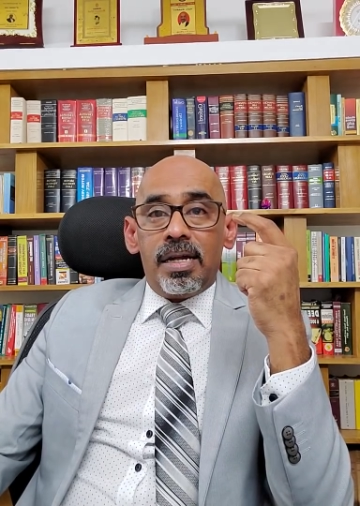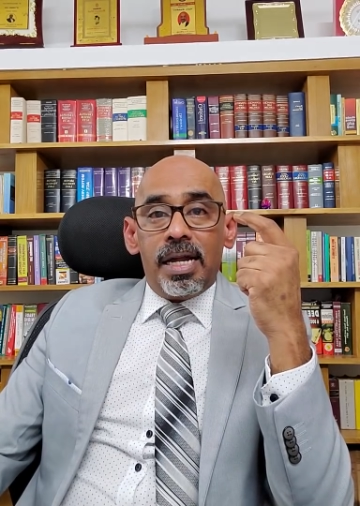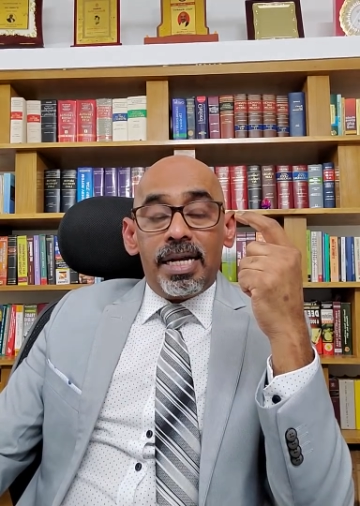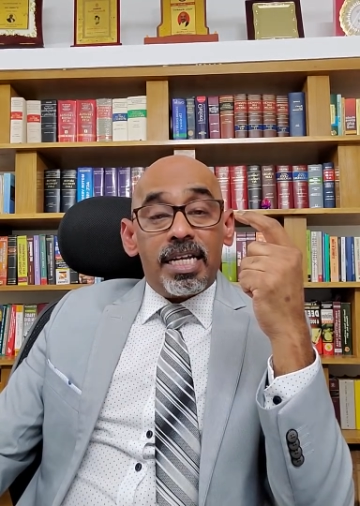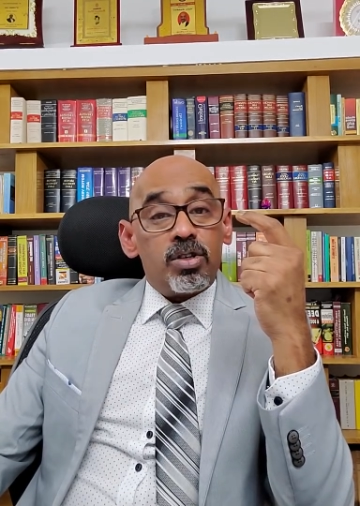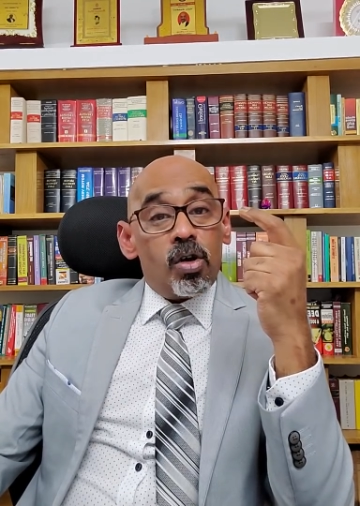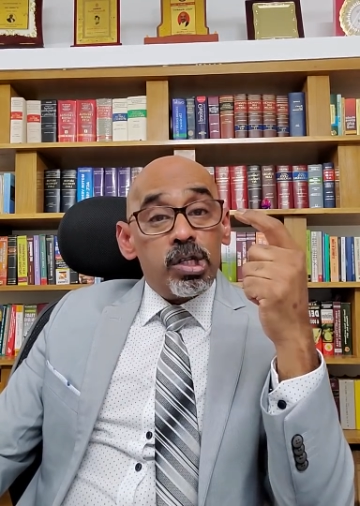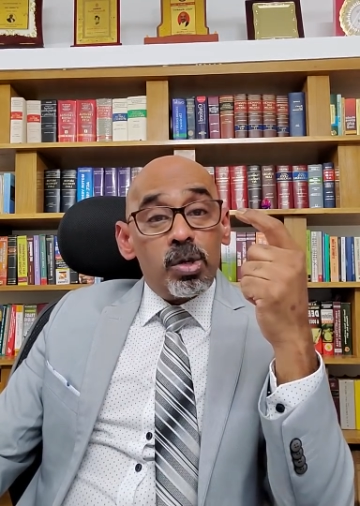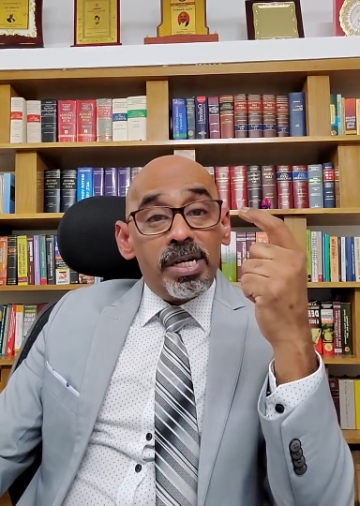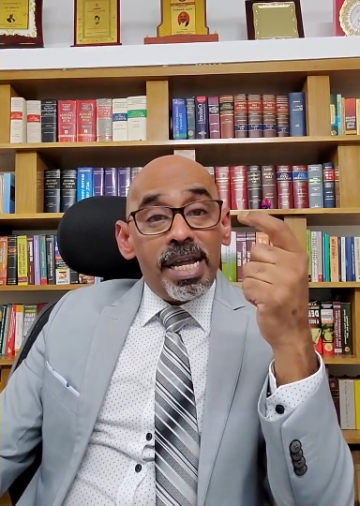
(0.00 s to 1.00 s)
it has
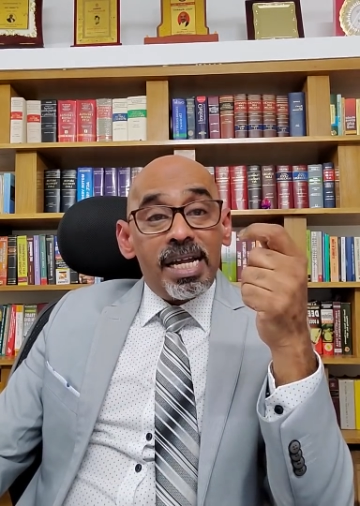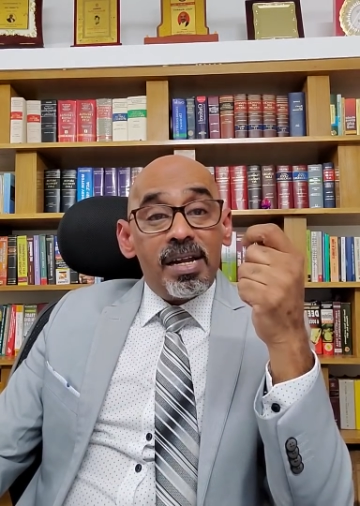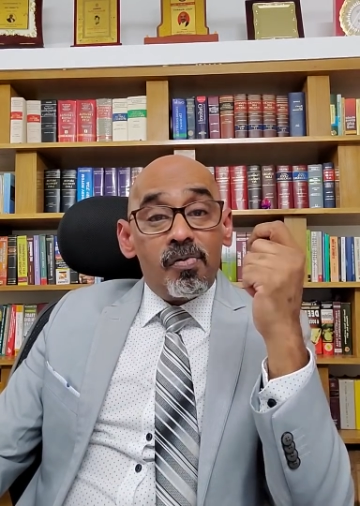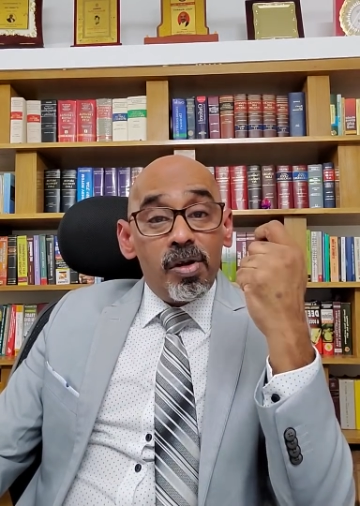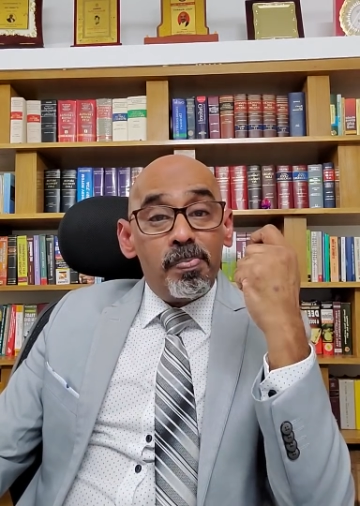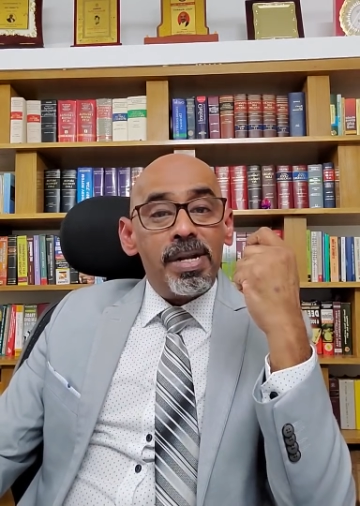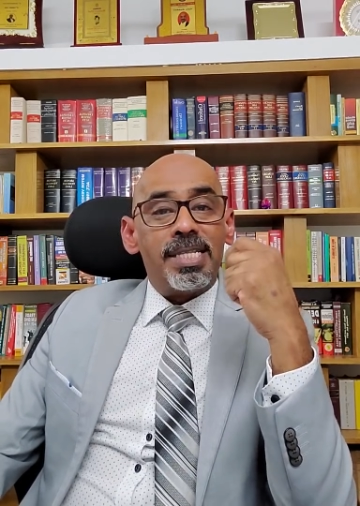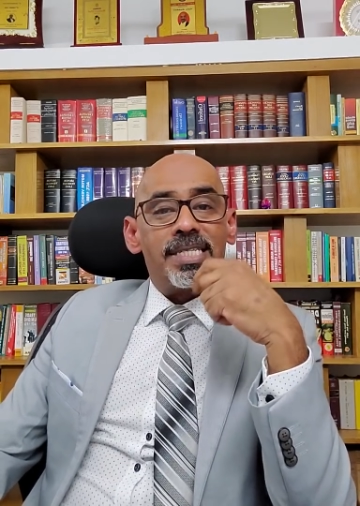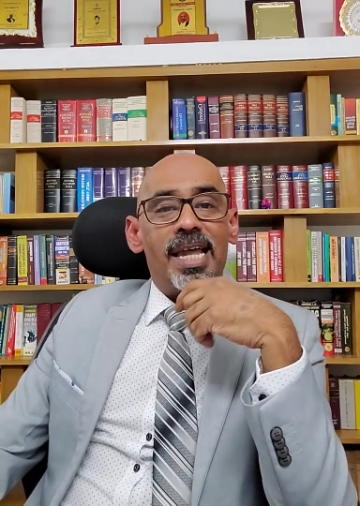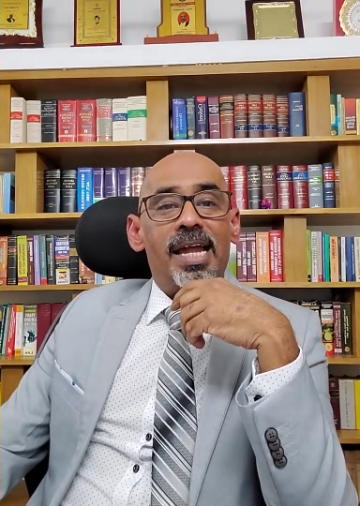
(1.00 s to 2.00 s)
also taken a whip in
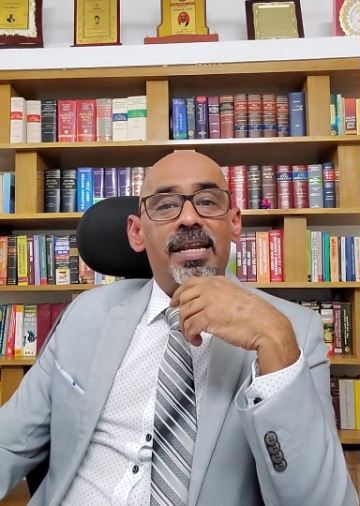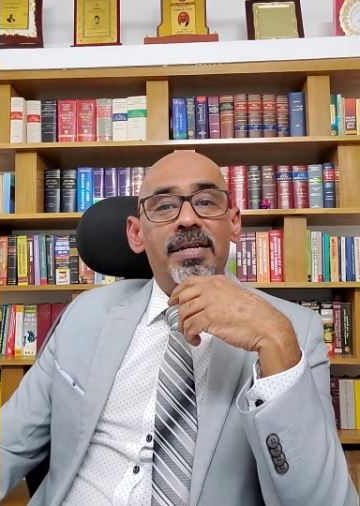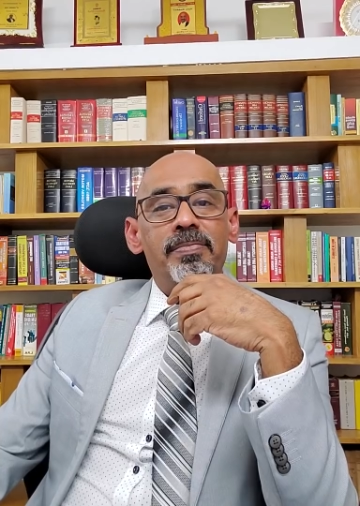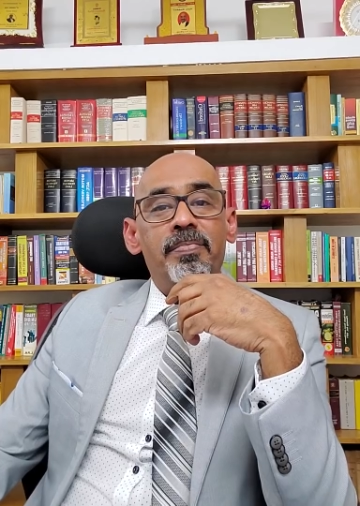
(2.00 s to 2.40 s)
its hand.